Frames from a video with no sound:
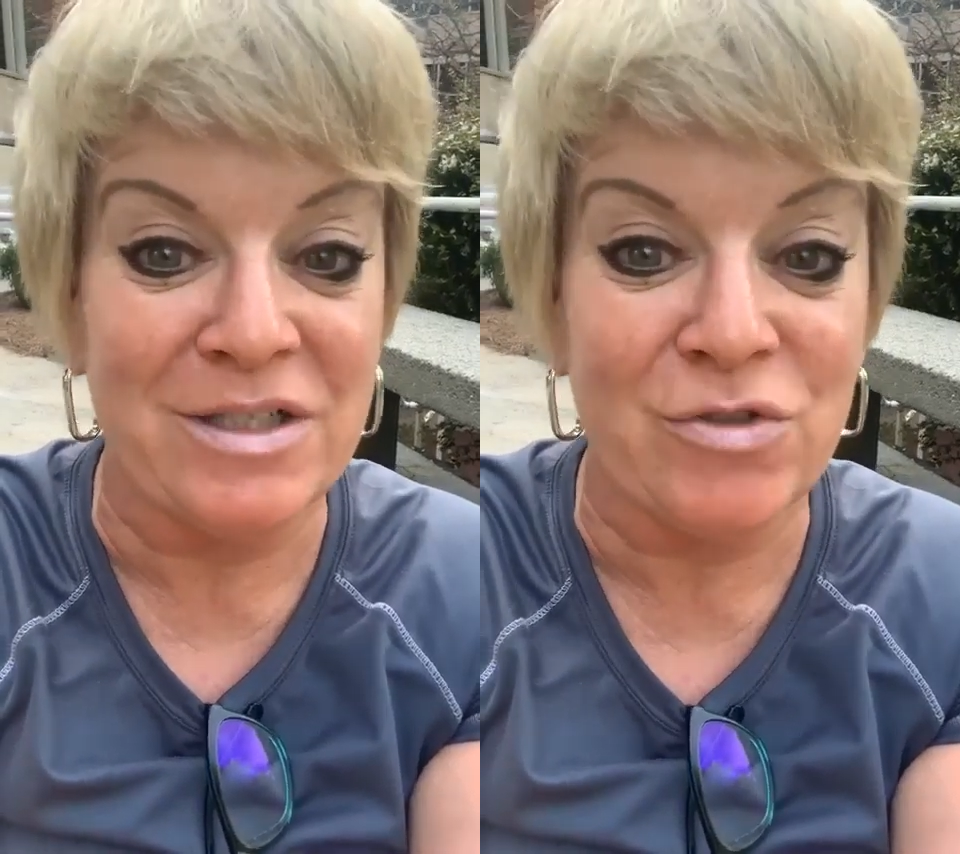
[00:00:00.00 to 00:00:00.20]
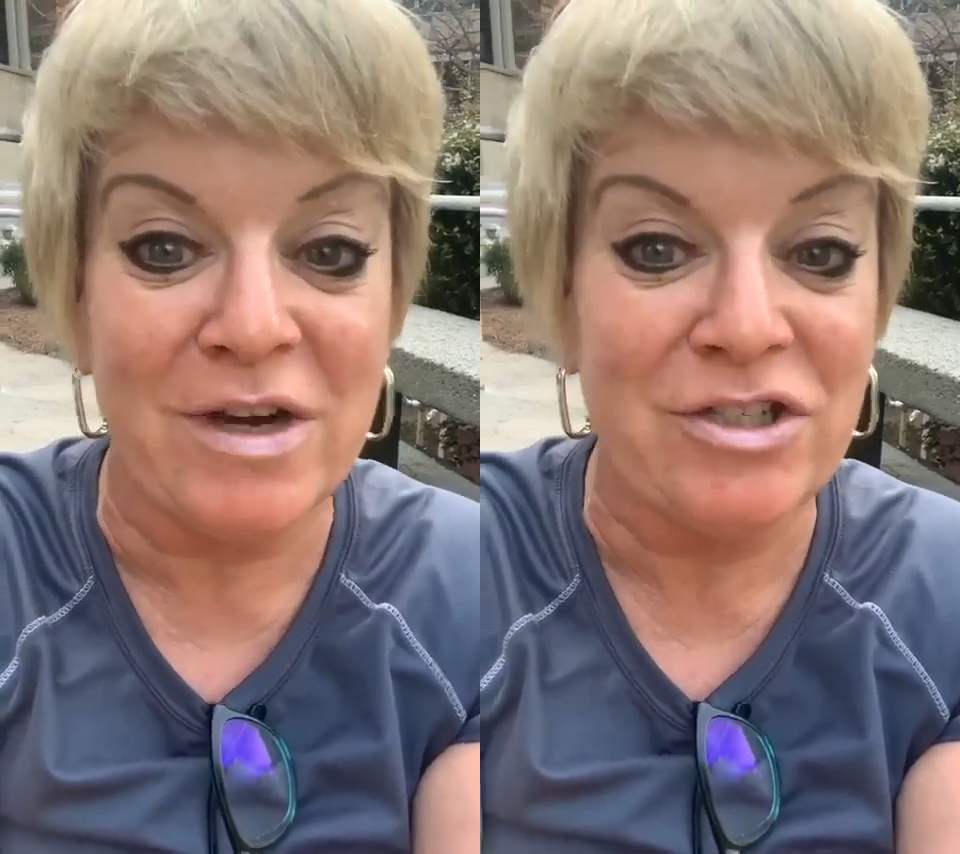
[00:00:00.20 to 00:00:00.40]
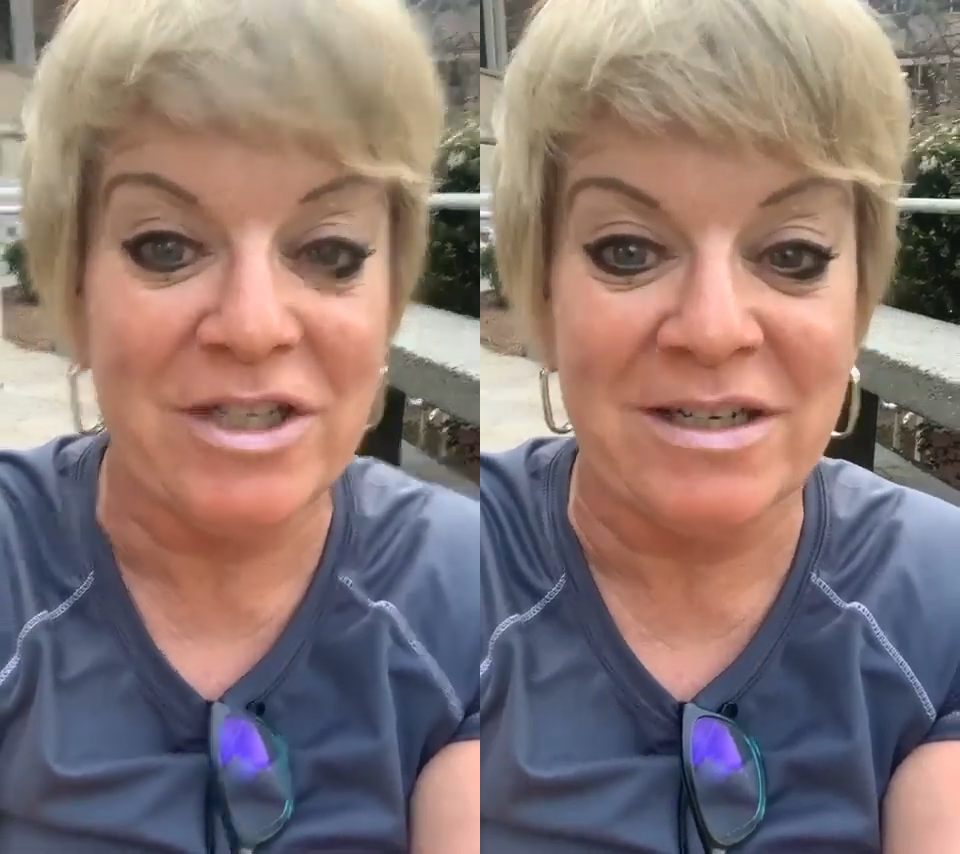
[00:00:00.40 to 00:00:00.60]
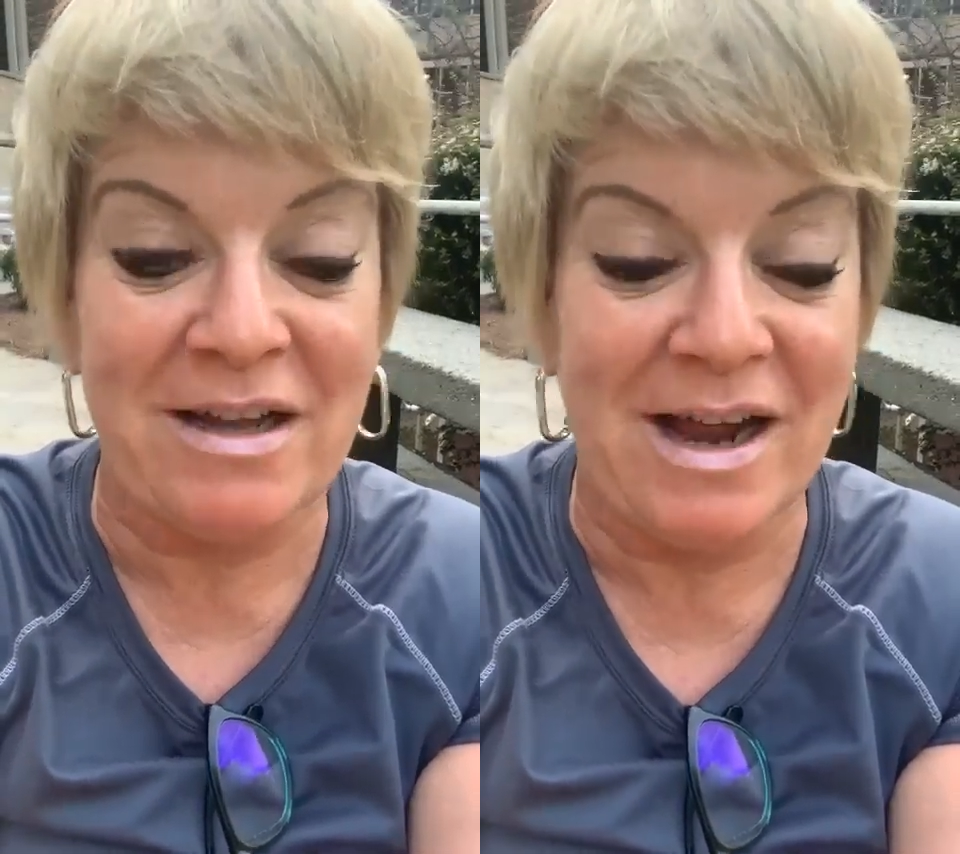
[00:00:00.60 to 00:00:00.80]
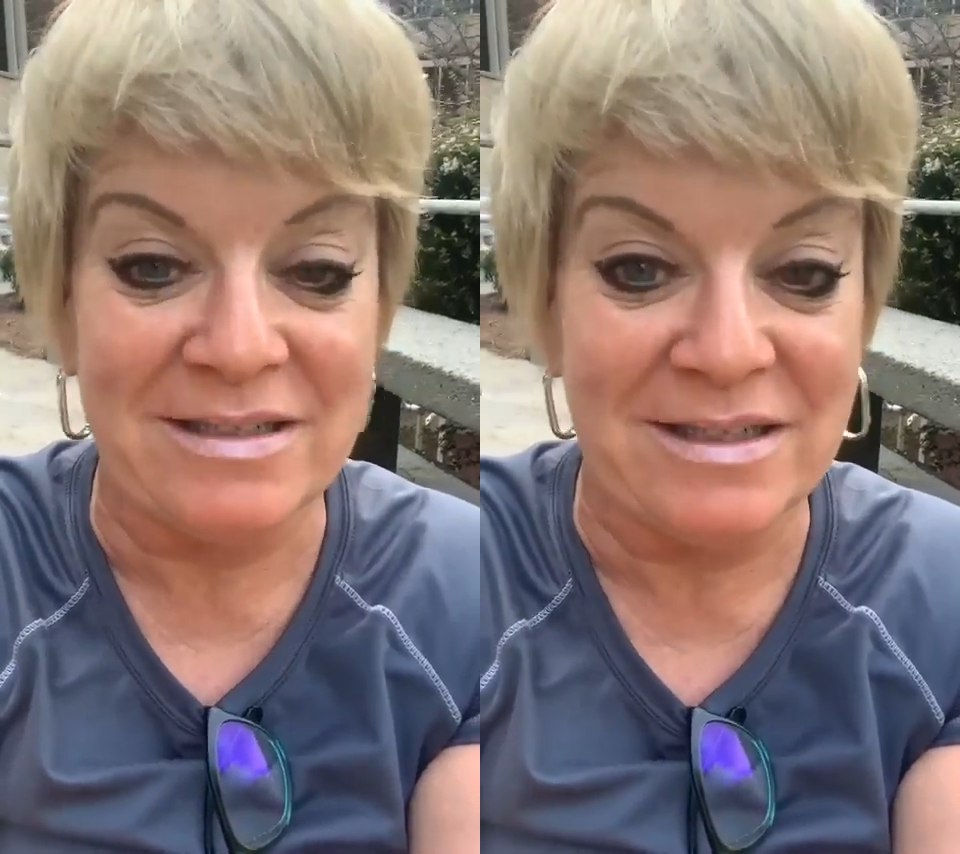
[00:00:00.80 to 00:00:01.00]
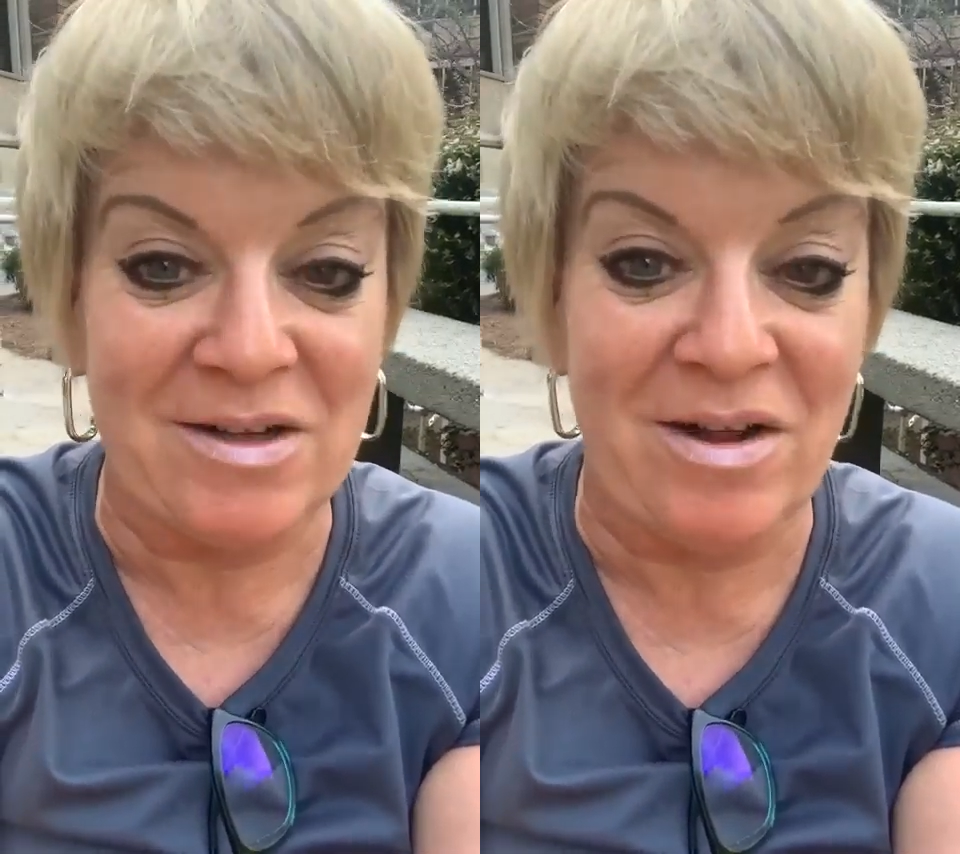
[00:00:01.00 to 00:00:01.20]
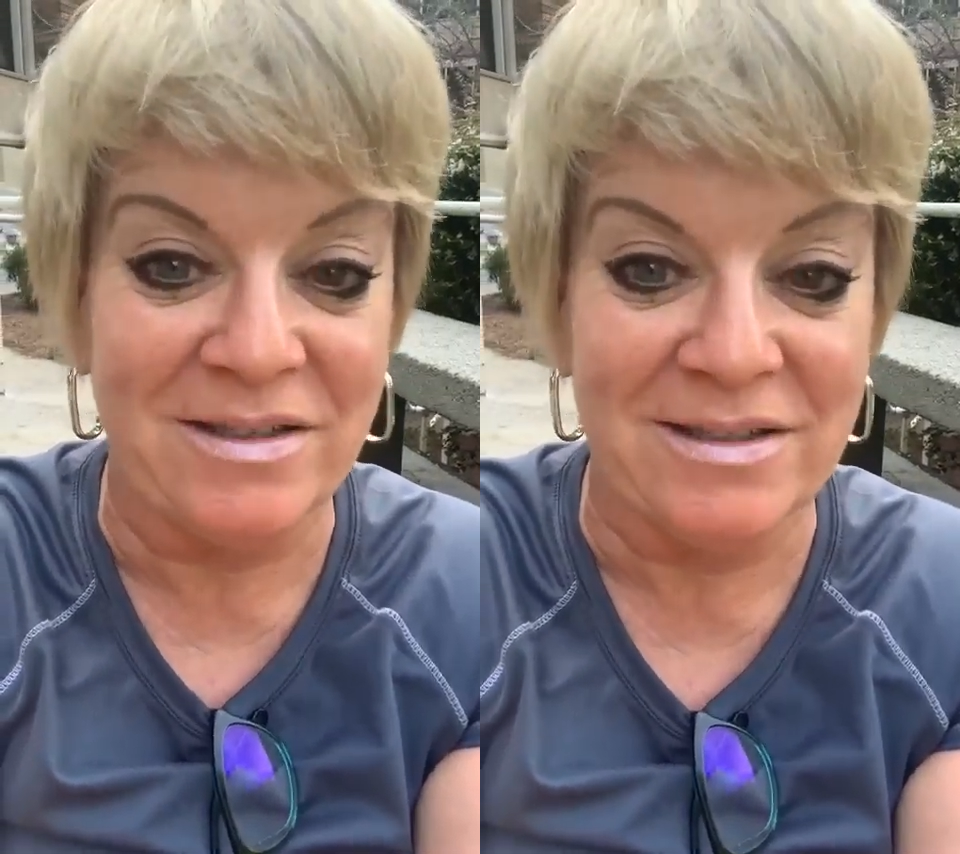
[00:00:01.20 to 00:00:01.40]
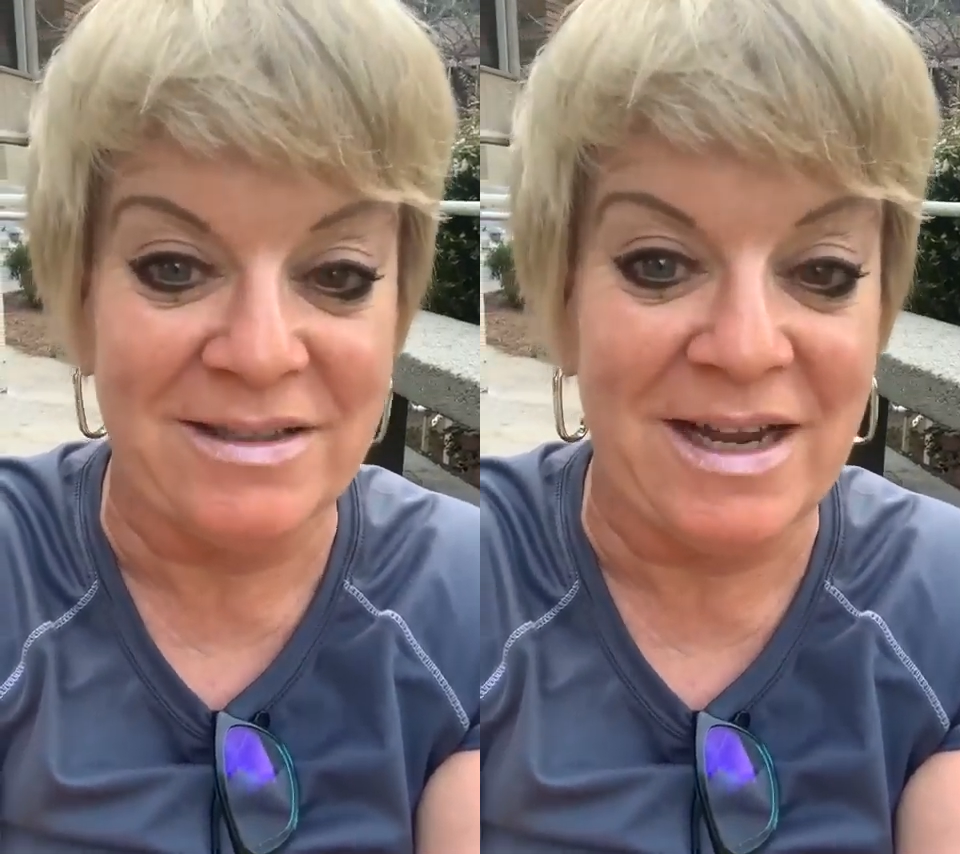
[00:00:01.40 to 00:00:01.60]
a stretching class is
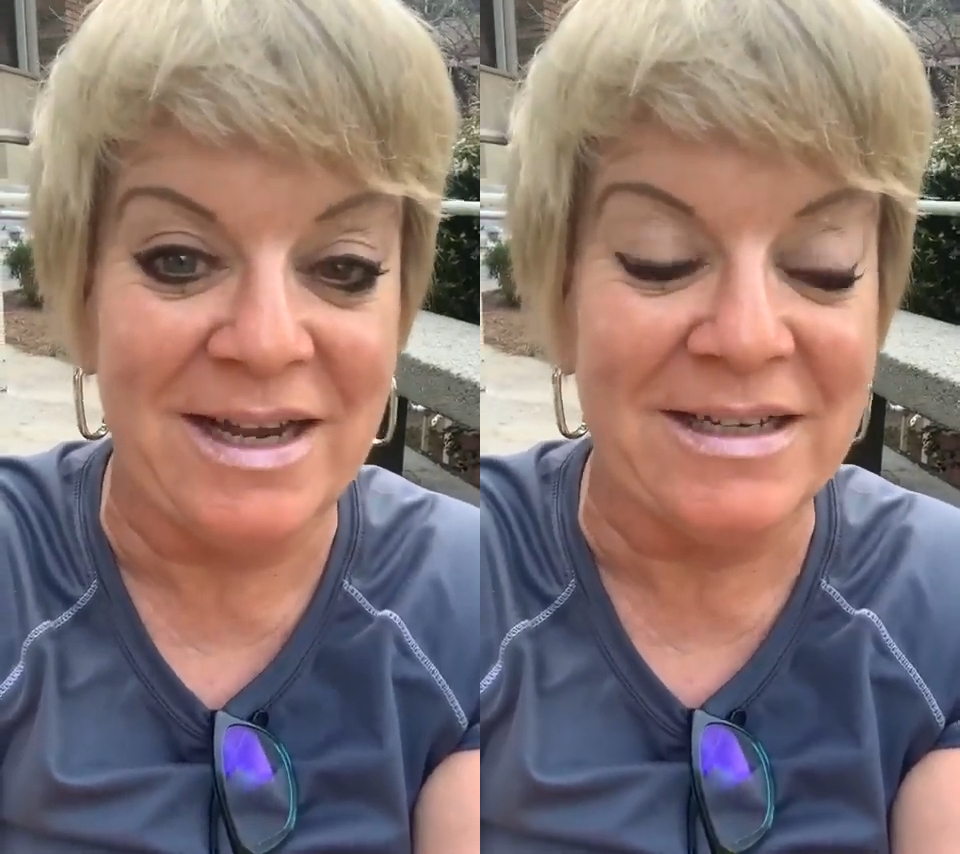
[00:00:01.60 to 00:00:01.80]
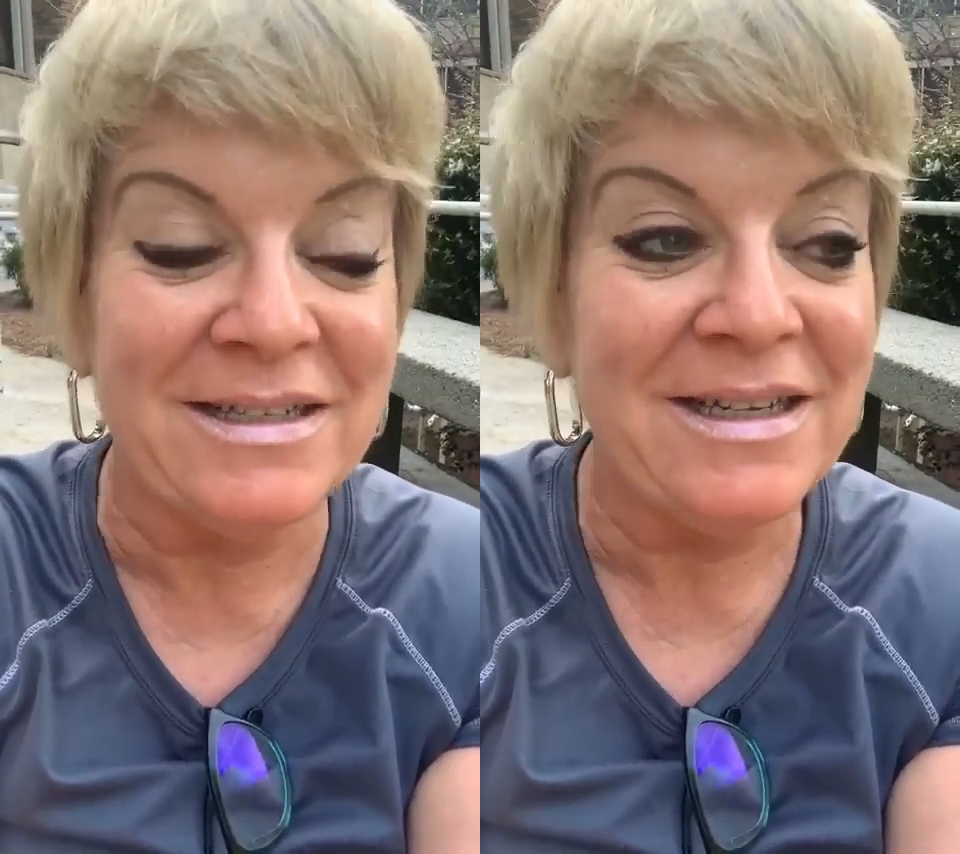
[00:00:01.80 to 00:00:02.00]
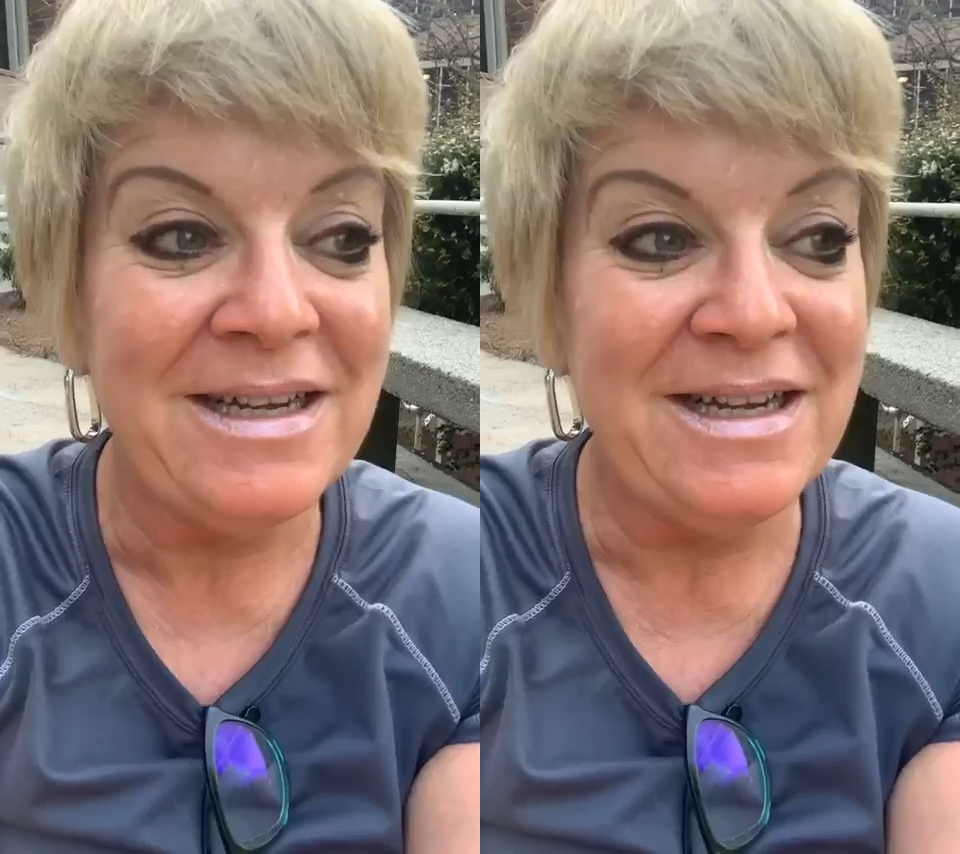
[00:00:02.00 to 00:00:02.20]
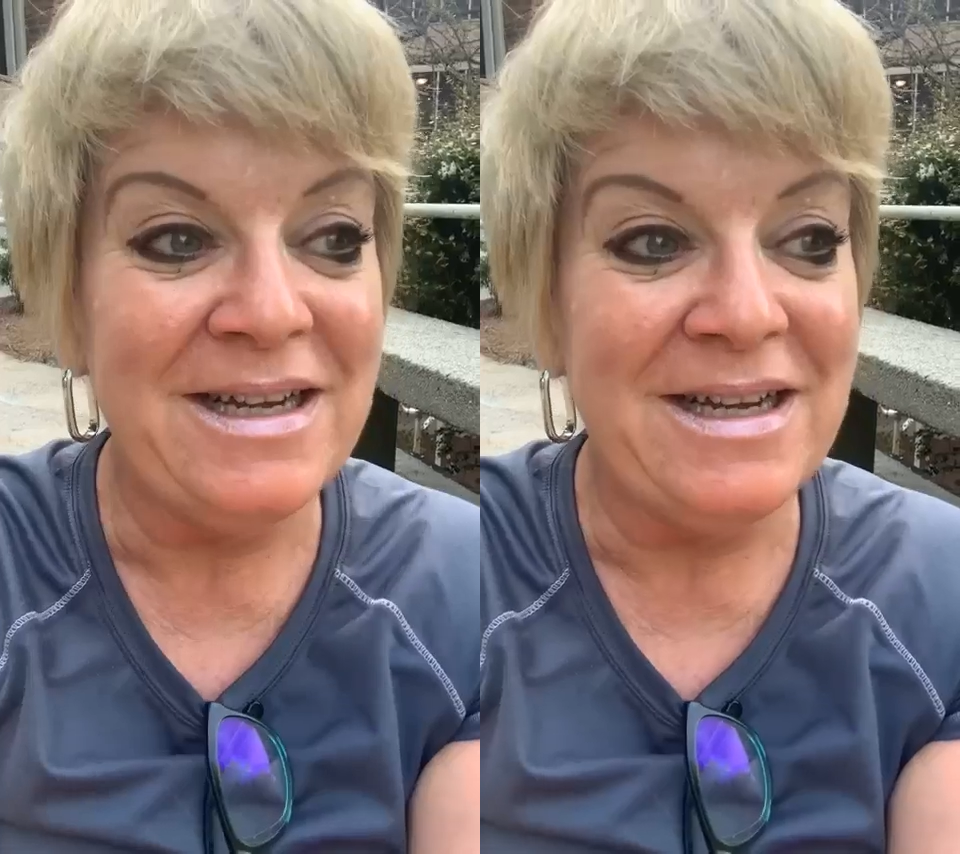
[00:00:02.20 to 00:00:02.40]
all I can say.